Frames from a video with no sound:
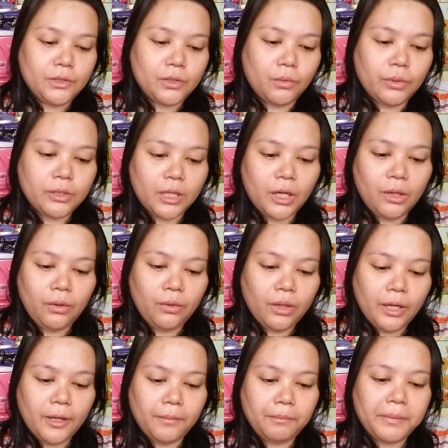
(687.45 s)
So what I
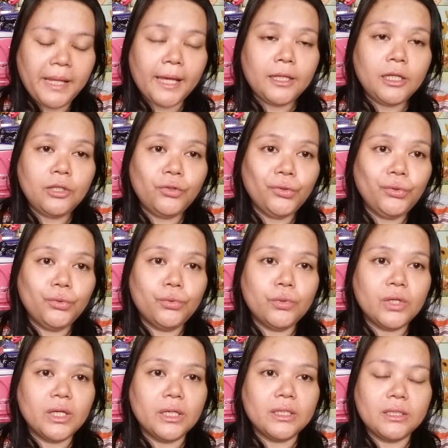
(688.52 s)
am planning to do
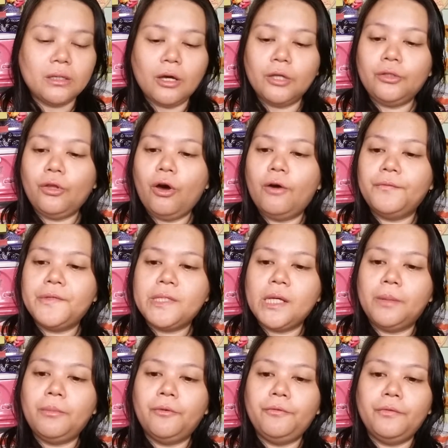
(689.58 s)
is cut off
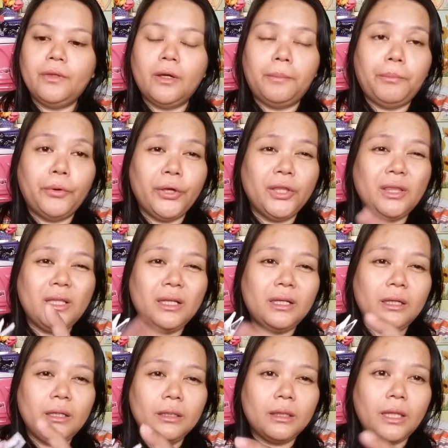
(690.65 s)
some of the
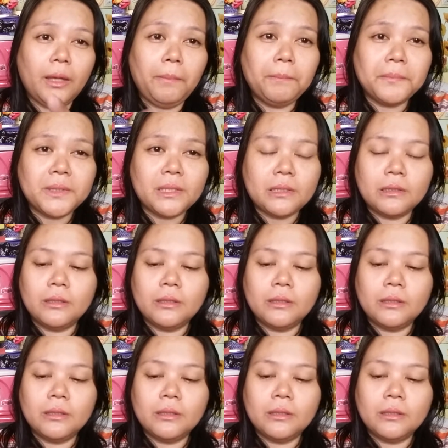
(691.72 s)
pointy tips